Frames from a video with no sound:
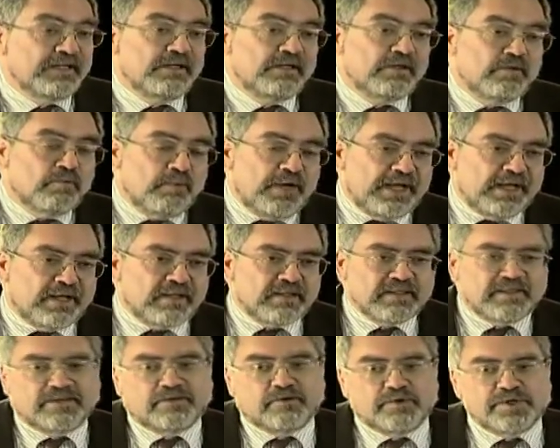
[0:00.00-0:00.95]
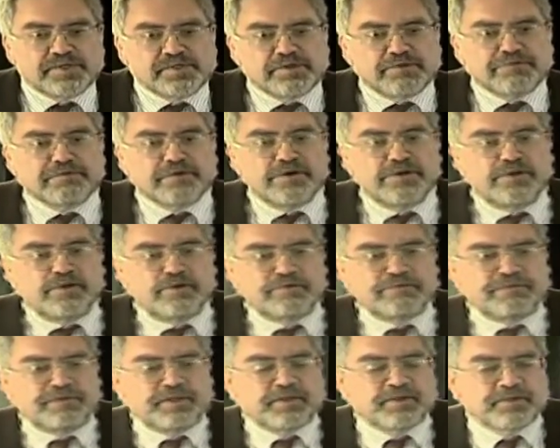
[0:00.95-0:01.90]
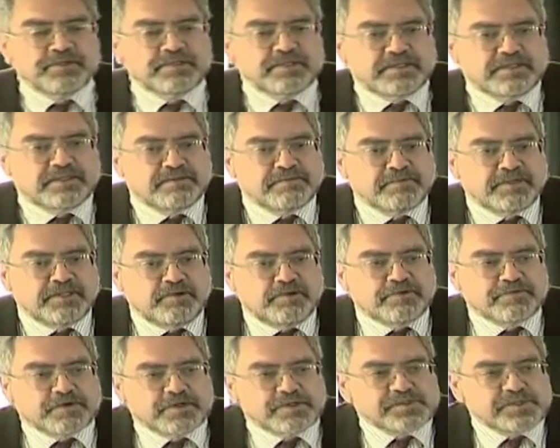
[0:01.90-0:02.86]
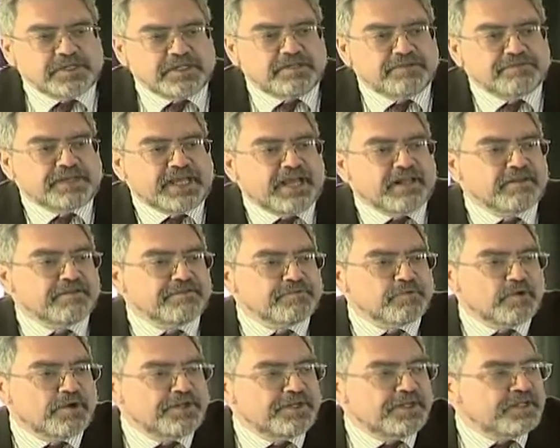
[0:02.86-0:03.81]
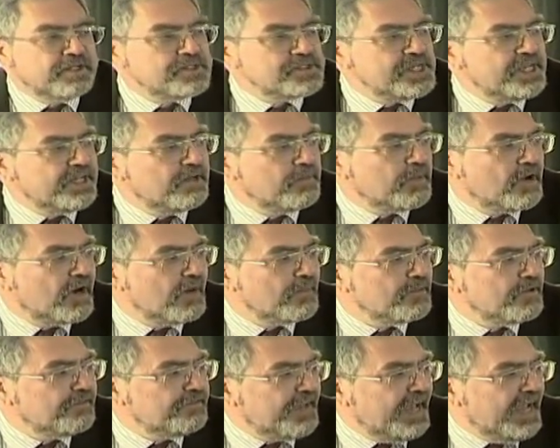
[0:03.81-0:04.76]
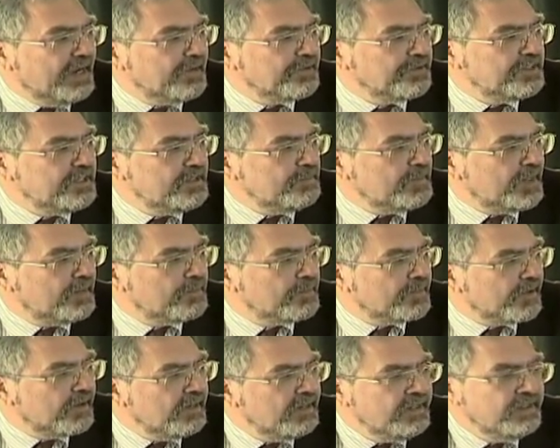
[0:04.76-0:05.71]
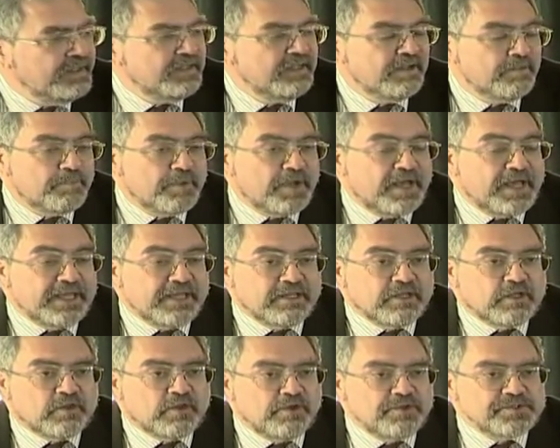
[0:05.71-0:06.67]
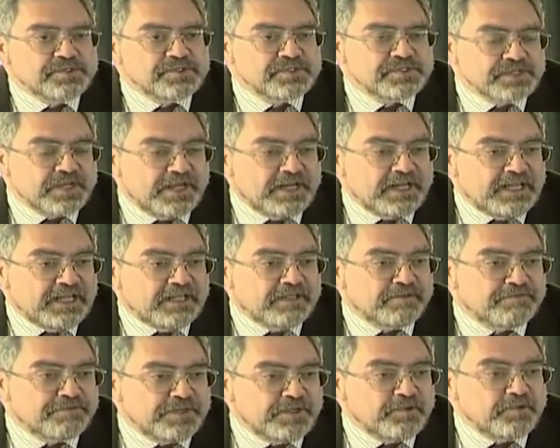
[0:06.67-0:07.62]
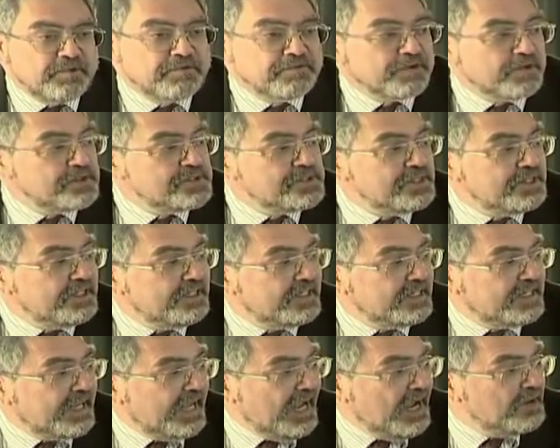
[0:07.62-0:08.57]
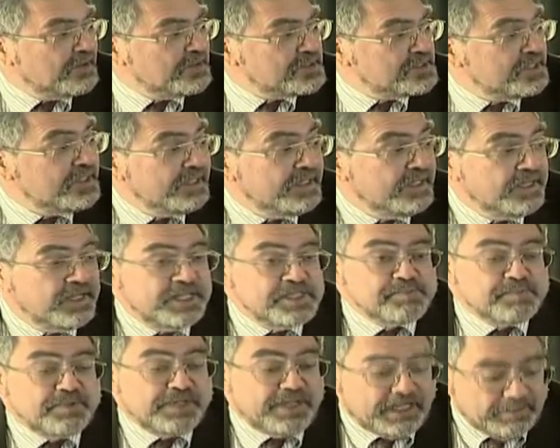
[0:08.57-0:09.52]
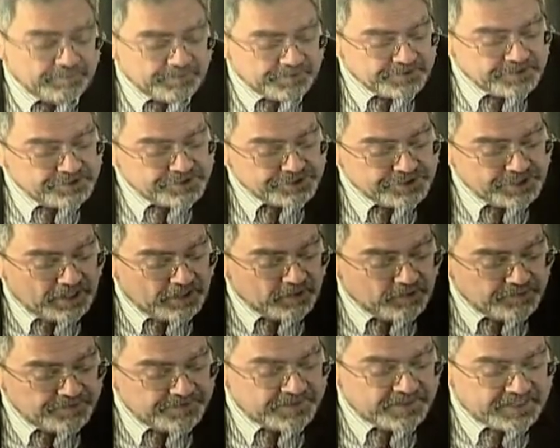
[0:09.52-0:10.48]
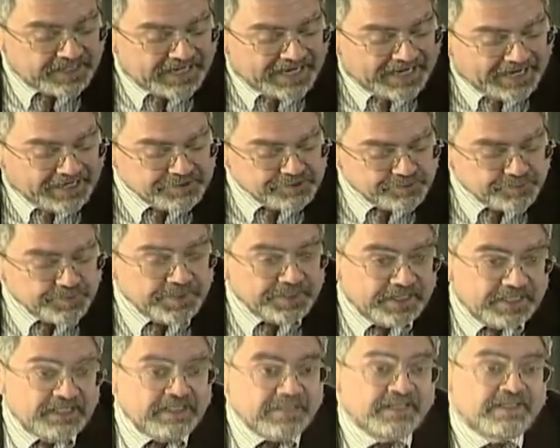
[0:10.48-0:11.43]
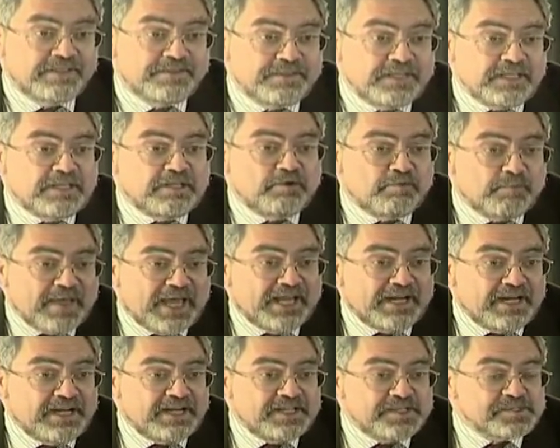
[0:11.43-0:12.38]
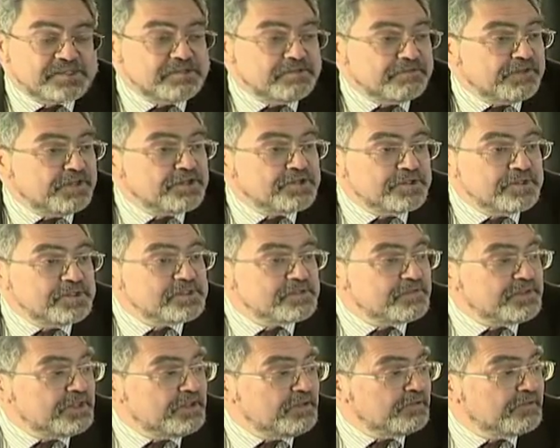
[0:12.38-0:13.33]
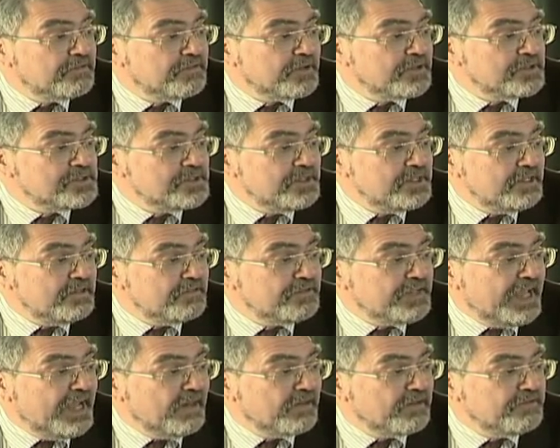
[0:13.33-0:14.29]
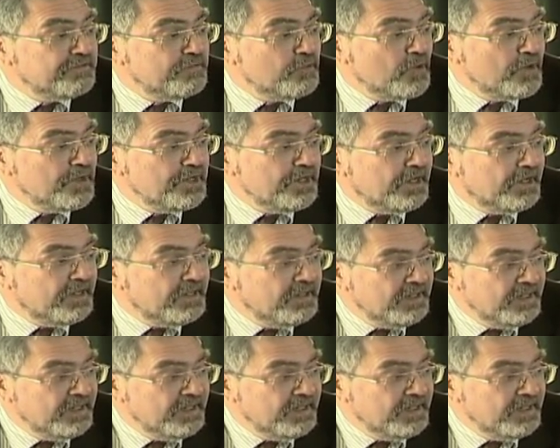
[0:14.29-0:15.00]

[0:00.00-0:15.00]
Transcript: Well, Christopher Newfield, a University of California at Santa Barbara faculty member, by close study of the university accounts, has been able to show that actually the humanities divisions of the University of California